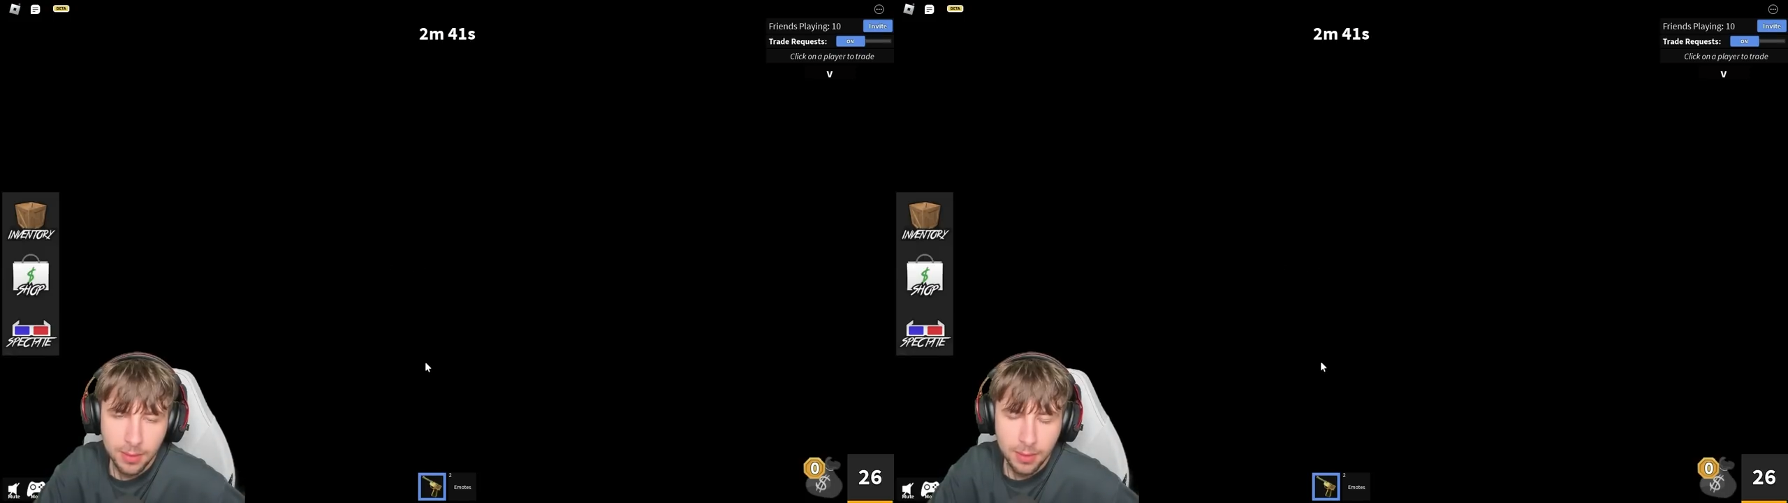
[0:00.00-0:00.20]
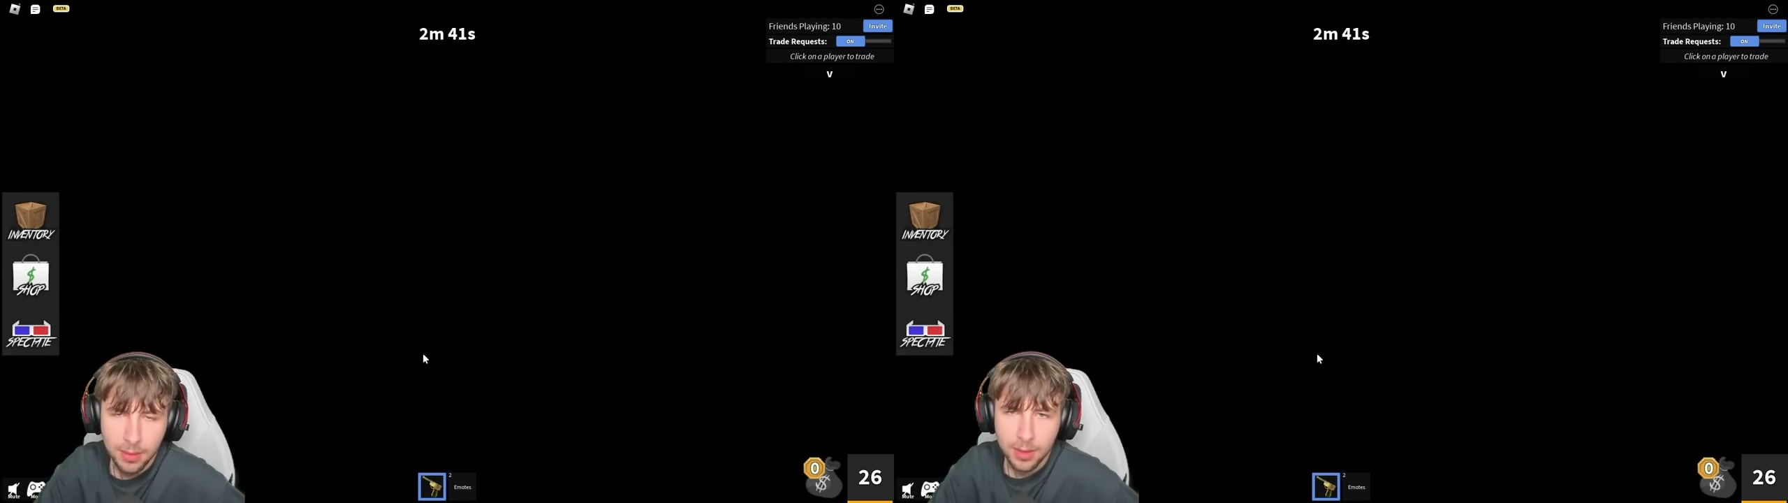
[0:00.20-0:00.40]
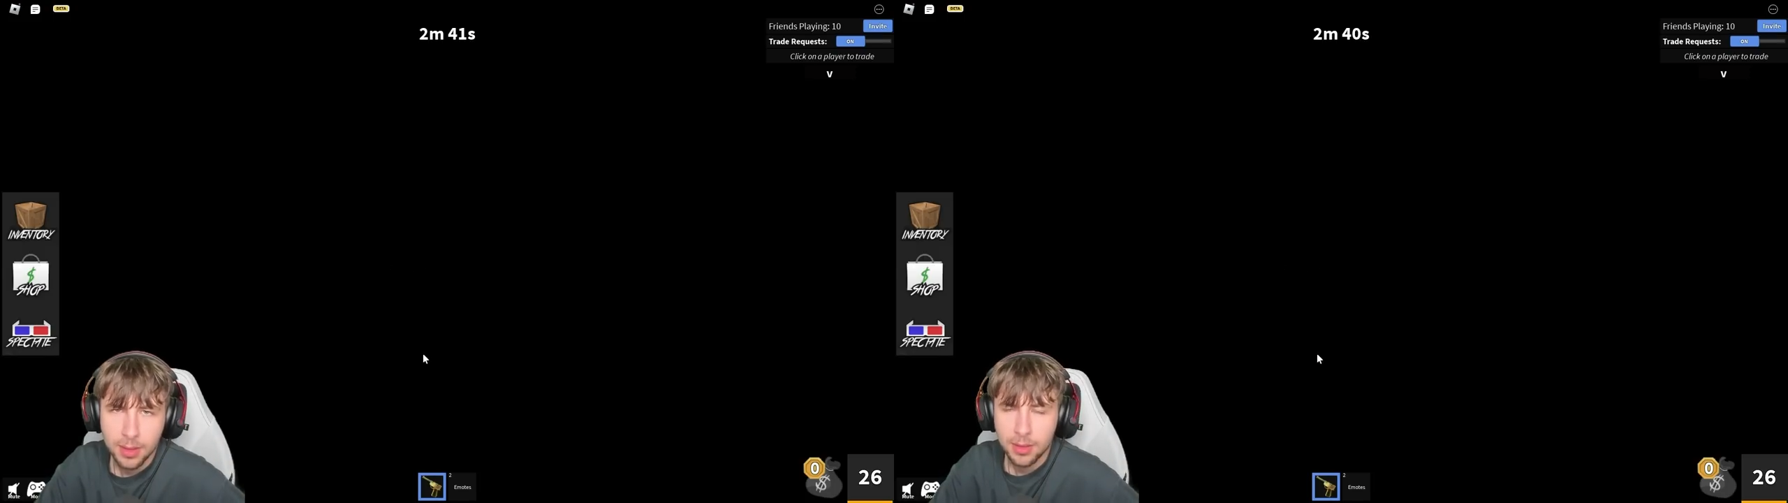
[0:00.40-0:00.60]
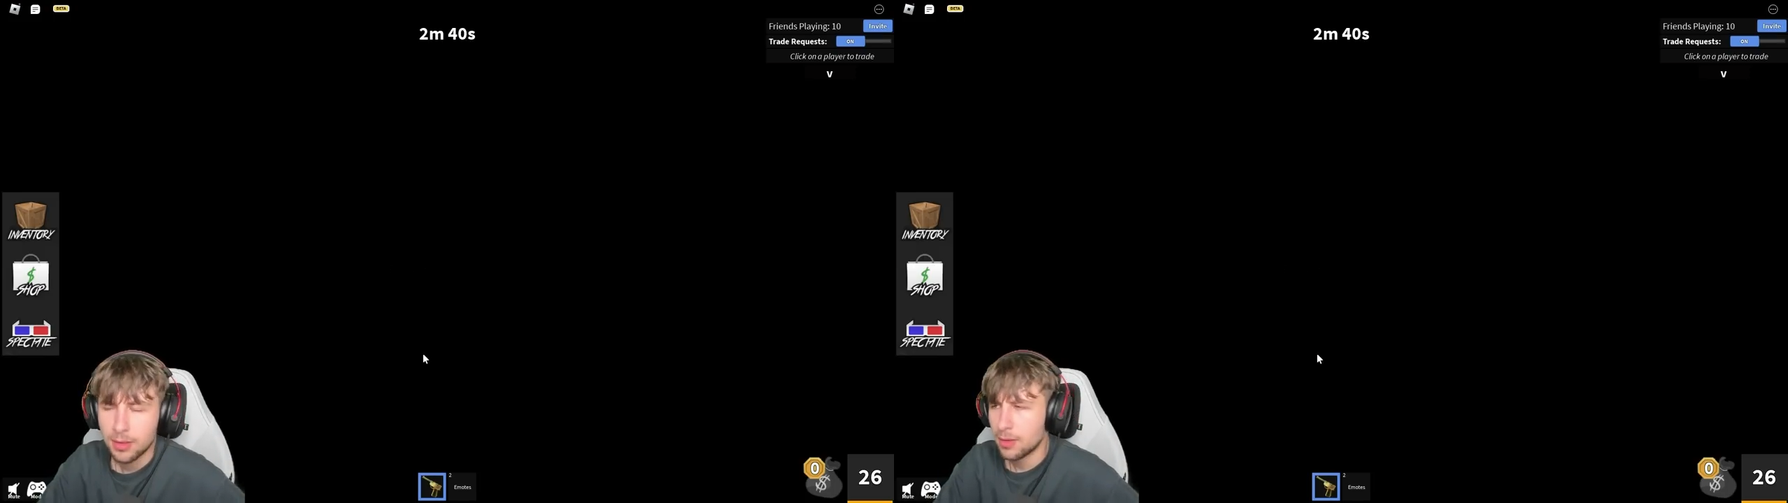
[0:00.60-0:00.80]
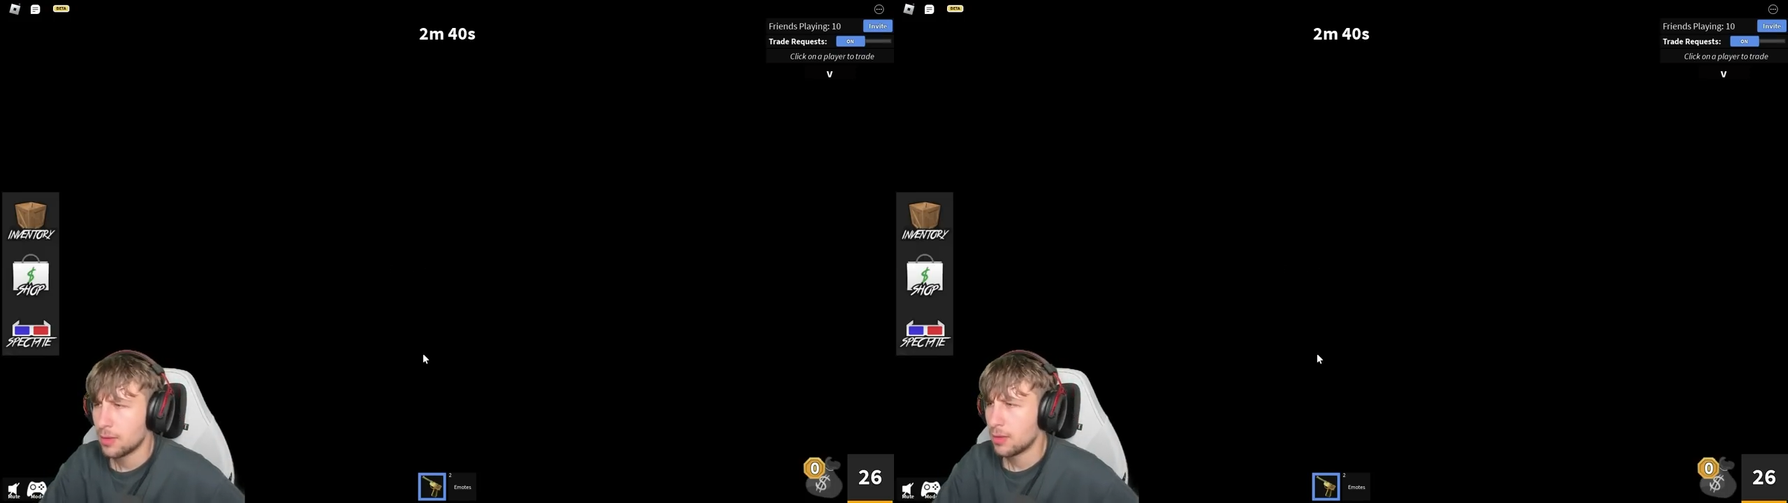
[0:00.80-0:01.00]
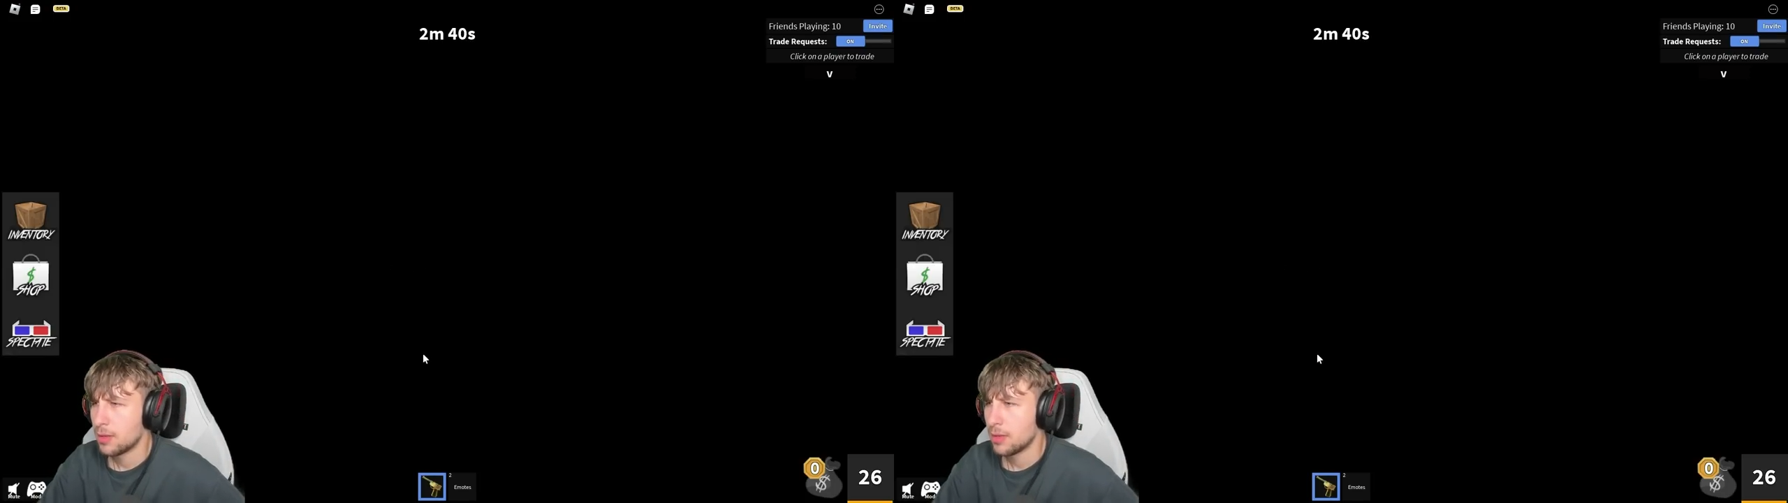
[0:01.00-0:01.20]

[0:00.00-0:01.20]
these guys are.